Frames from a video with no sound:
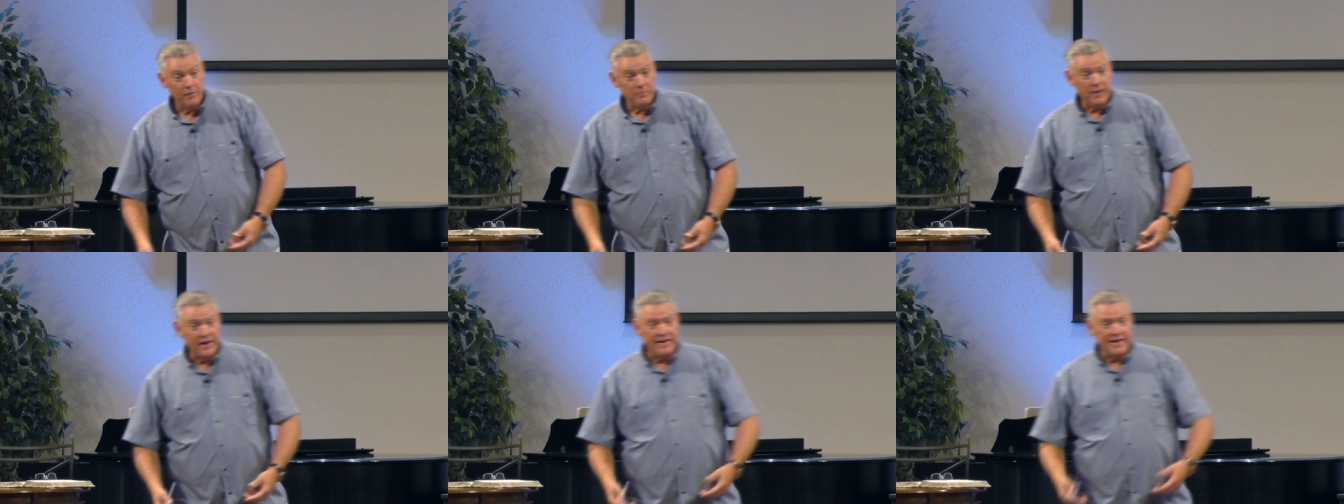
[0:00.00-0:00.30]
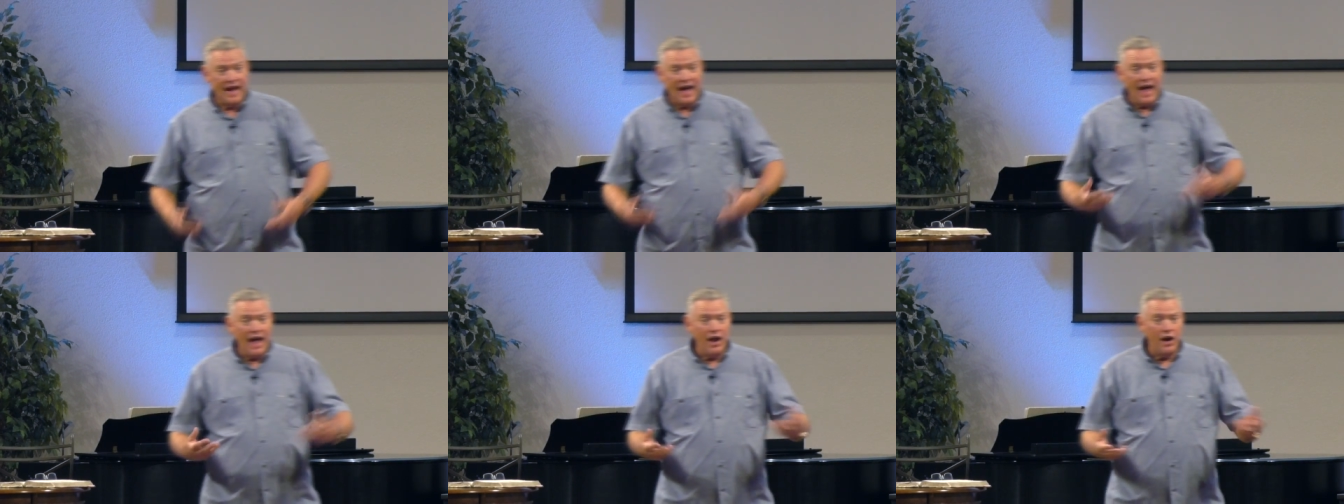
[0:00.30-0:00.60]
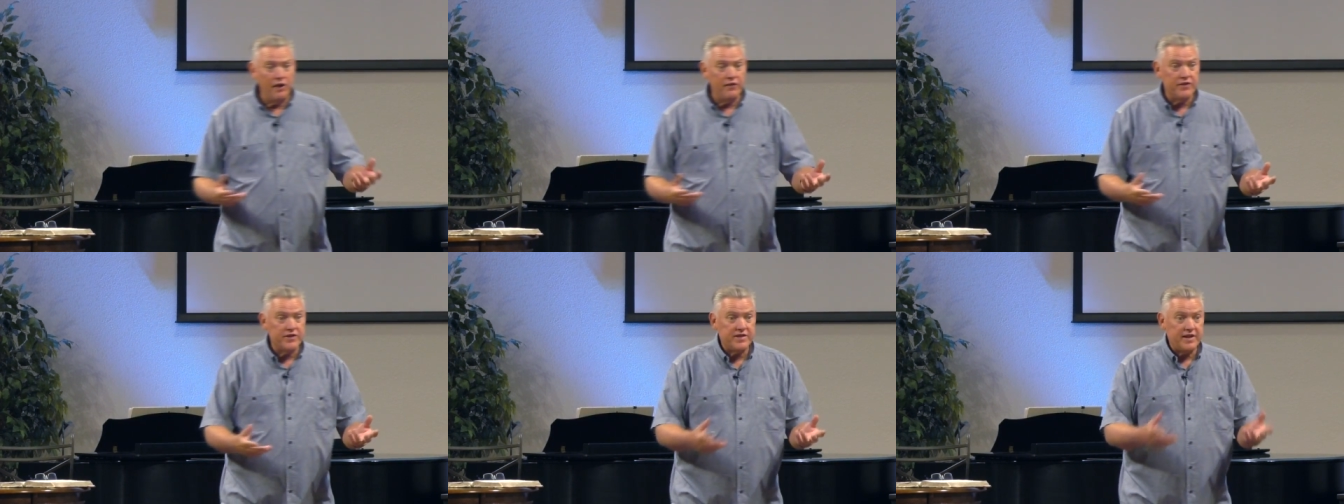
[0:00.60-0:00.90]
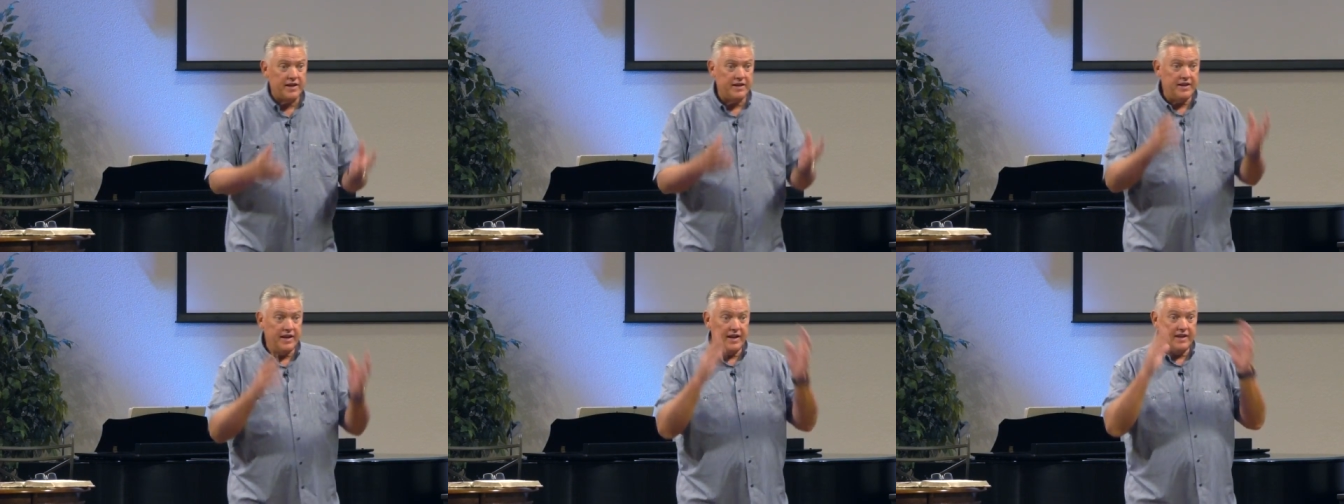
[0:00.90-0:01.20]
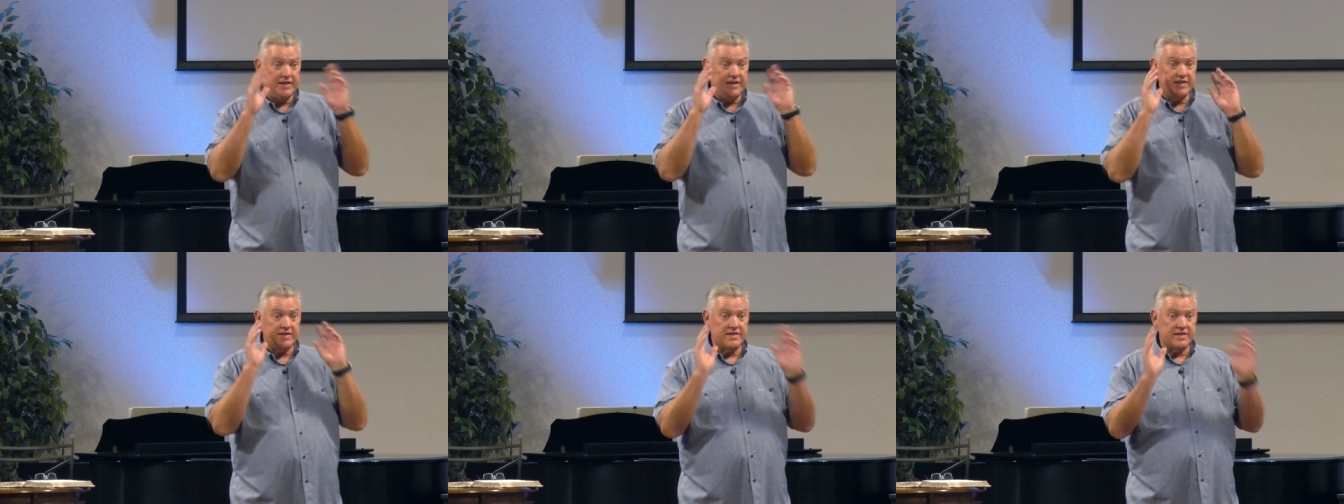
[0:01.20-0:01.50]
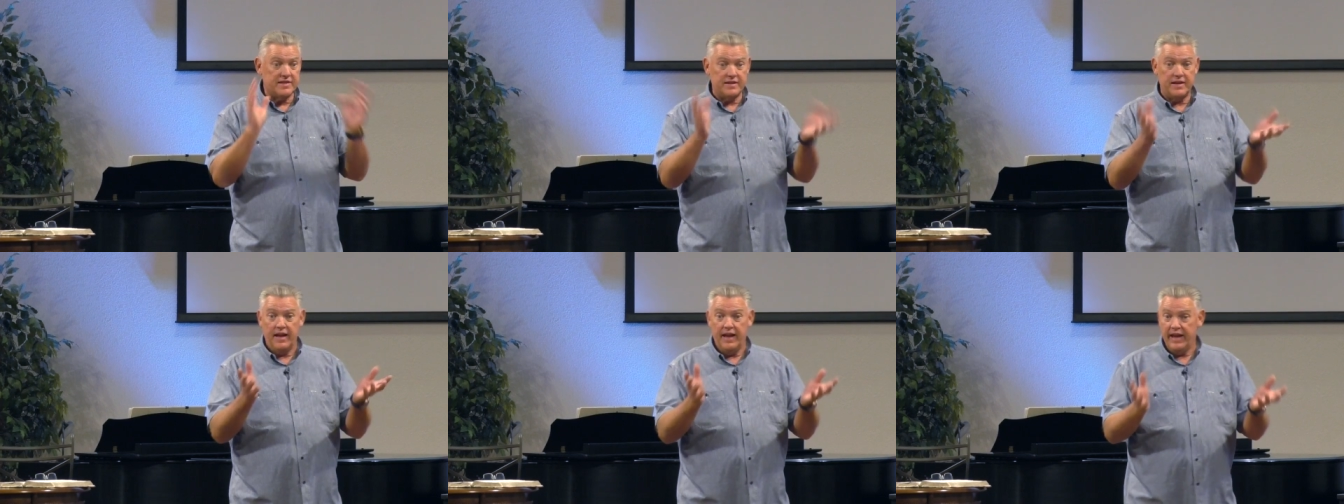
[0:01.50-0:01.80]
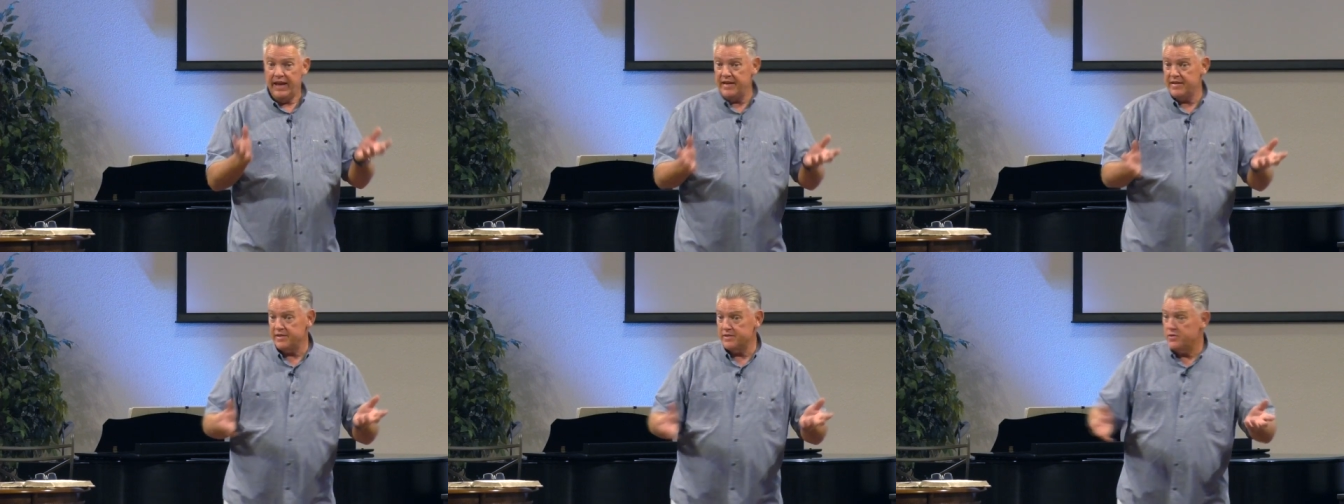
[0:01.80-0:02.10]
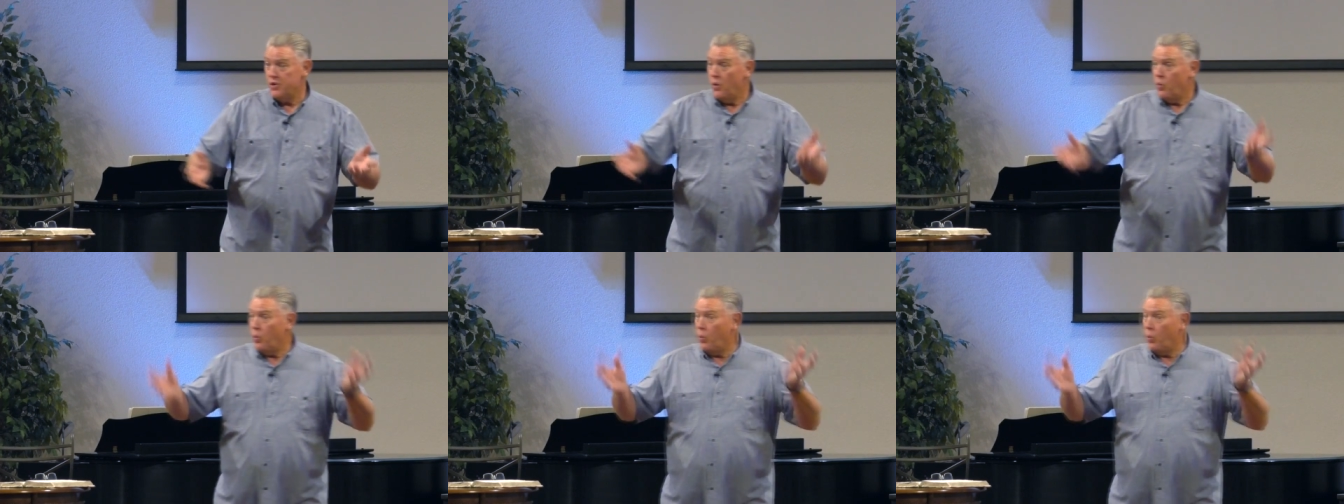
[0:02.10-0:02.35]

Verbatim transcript: But now all of a sudden he, just, he says,